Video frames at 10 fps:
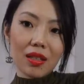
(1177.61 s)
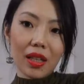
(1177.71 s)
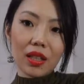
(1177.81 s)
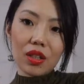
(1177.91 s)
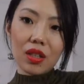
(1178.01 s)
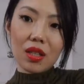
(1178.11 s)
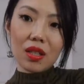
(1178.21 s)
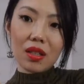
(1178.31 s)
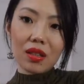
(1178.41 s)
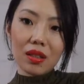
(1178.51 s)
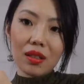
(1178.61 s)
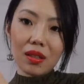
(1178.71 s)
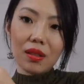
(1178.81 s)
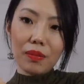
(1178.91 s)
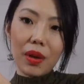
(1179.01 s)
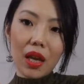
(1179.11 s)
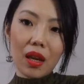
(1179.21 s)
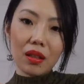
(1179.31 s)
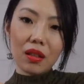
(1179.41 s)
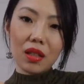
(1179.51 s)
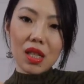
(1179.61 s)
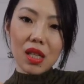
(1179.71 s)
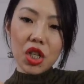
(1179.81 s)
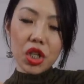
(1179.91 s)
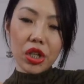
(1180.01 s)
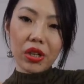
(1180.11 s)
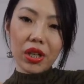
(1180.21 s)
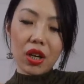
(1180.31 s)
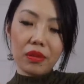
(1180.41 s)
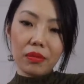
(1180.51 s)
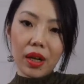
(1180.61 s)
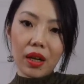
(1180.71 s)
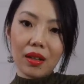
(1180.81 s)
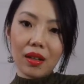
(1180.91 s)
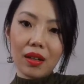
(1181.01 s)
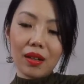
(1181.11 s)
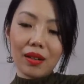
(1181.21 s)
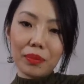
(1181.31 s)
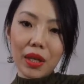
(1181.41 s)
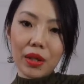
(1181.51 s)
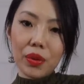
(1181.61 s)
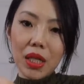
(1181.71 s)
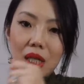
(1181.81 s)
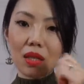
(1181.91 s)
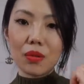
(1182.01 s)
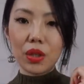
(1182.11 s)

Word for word: Like just make it stationary on my on my wrists.